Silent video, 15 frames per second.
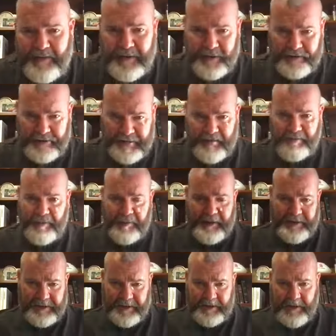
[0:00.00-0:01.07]
their
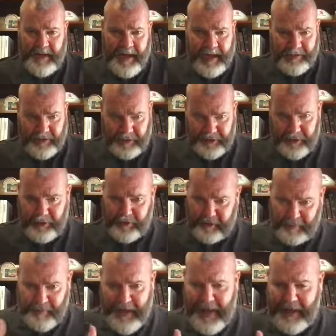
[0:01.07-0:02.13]
sinfulness and, and they're turning
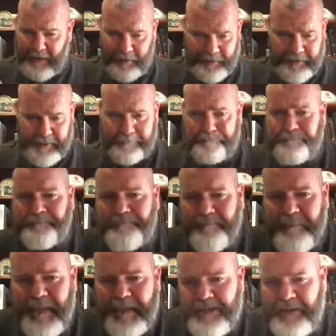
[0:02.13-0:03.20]
their back on him.
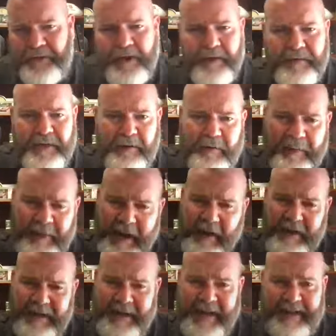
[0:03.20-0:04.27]
So their, their
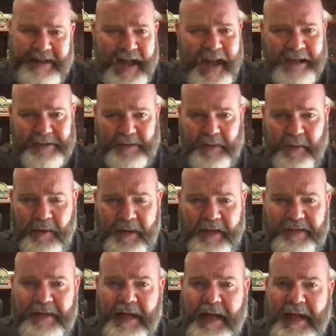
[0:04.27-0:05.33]
rebellion had
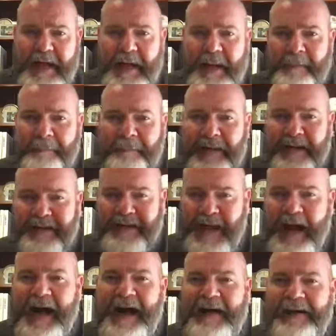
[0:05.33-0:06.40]
consequence, but
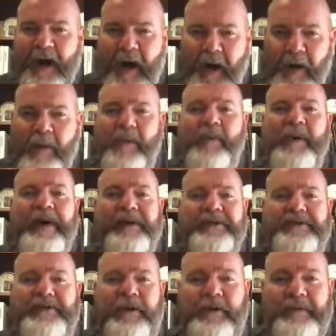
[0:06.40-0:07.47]
God always
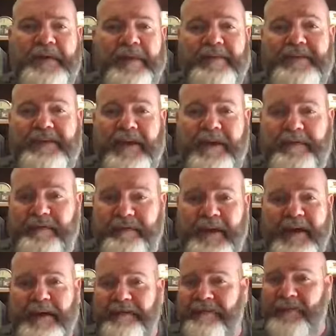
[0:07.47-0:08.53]
showed himself
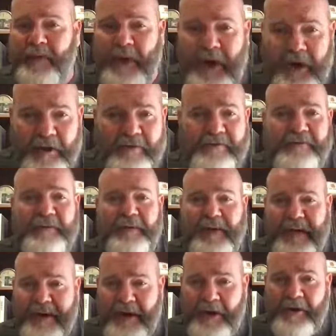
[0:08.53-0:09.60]
faithful over
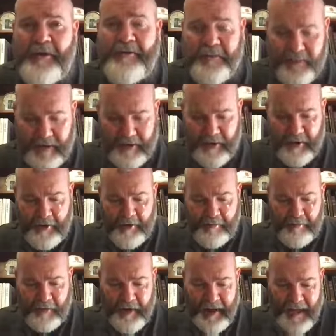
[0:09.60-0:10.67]
and over and
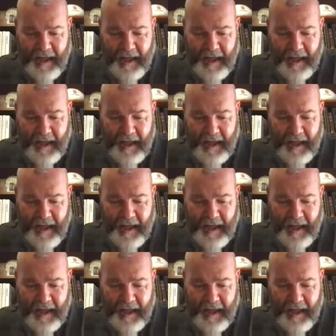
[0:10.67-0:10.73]
over